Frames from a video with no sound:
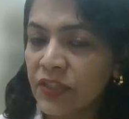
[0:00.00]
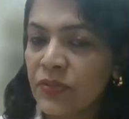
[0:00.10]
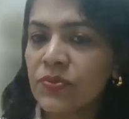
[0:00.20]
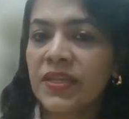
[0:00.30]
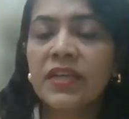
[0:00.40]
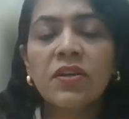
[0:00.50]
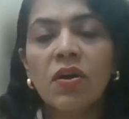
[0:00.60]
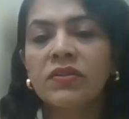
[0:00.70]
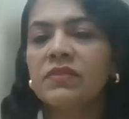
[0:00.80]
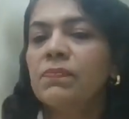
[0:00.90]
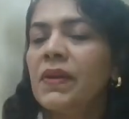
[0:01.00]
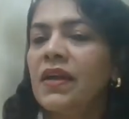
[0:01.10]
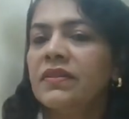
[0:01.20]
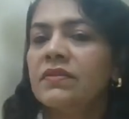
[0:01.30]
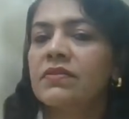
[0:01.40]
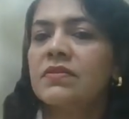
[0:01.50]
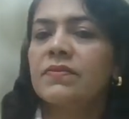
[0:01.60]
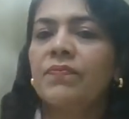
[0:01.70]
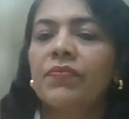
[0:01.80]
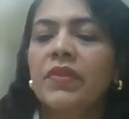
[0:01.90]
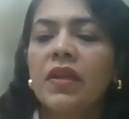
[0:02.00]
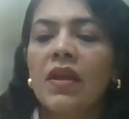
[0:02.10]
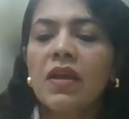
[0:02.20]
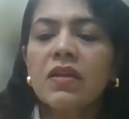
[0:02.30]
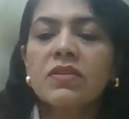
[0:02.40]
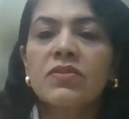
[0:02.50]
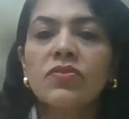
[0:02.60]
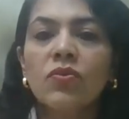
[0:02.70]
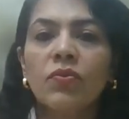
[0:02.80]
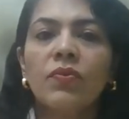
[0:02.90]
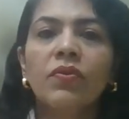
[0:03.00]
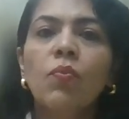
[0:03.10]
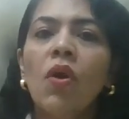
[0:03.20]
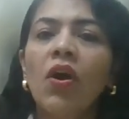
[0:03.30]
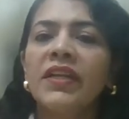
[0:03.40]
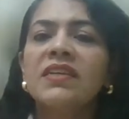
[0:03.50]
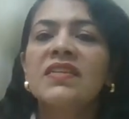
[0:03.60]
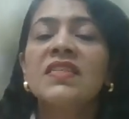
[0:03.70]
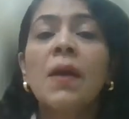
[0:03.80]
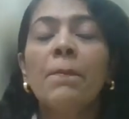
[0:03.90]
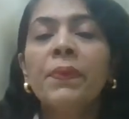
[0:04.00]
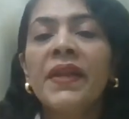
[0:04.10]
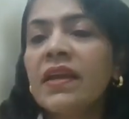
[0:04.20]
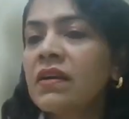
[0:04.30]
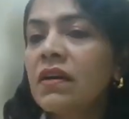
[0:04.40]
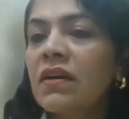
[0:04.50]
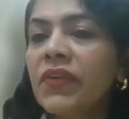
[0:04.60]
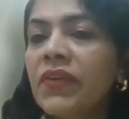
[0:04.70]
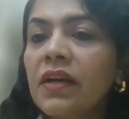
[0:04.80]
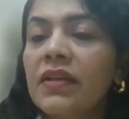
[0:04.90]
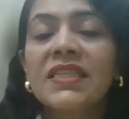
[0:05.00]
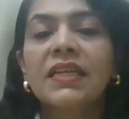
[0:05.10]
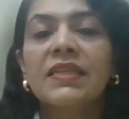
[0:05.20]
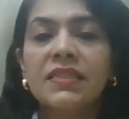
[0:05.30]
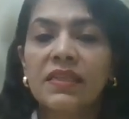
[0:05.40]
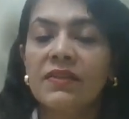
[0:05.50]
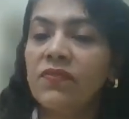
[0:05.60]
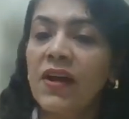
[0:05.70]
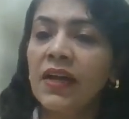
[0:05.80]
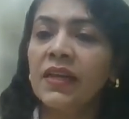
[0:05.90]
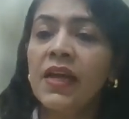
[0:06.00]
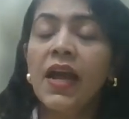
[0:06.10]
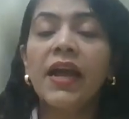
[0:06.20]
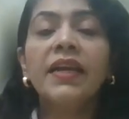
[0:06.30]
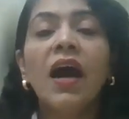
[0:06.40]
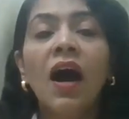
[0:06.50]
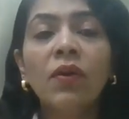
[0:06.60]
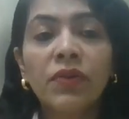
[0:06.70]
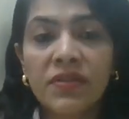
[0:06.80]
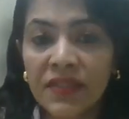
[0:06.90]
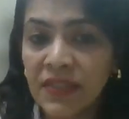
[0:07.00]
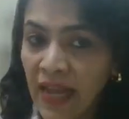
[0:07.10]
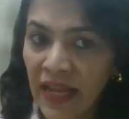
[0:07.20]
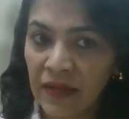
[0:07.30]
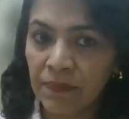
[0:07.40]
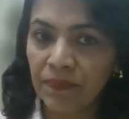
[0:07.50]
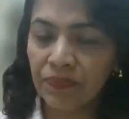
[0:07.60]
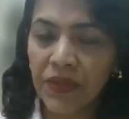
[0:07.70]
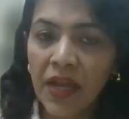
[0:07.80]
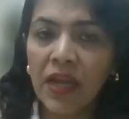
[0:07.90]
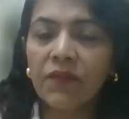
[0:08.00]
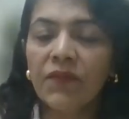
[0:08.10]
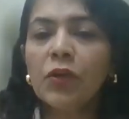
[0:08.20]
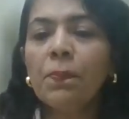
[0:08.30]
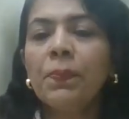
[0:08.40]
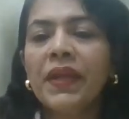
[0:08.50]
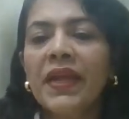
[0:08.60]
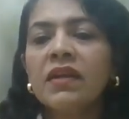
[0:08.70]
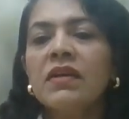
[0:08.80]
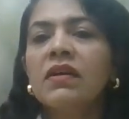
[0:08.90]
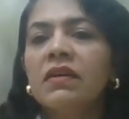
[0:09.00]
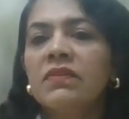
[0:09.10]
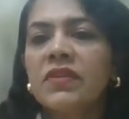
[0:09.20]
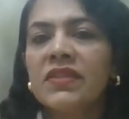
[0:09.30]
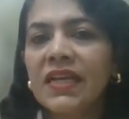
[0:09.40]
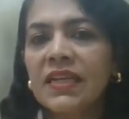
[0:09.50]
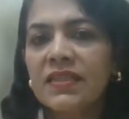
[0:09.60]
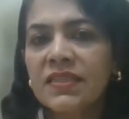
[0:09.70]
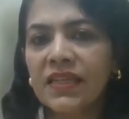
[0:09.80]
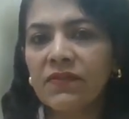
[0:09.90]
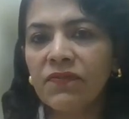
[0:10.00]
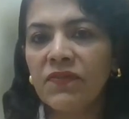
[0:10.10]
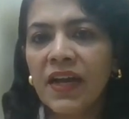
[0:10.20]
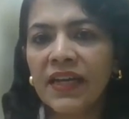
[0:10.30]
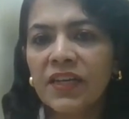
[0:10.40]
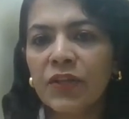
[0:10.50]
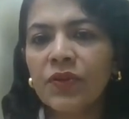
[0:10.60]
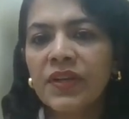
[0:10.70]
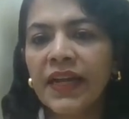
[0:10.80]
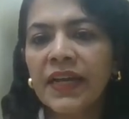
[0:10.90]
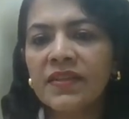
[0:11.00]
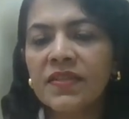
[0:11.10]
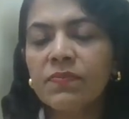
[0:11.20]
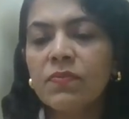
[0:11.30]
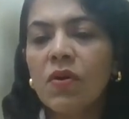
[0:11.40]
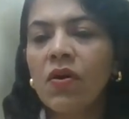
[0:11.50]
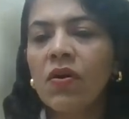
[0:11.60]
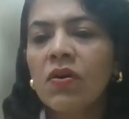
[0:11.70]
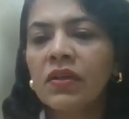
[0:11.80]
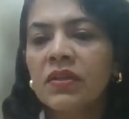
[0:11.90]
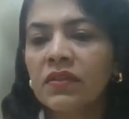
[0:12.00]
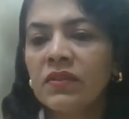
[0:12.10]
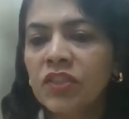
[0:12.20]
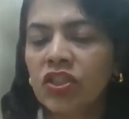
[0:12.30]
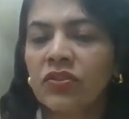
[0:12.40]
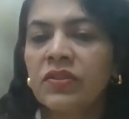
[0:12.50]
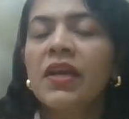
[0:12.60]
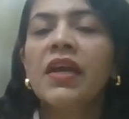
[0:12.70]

using cotton pliers. So what is pre-curving a stainless steel file and how does it help? When you pre-curve a stainless steel file, you create a small curvature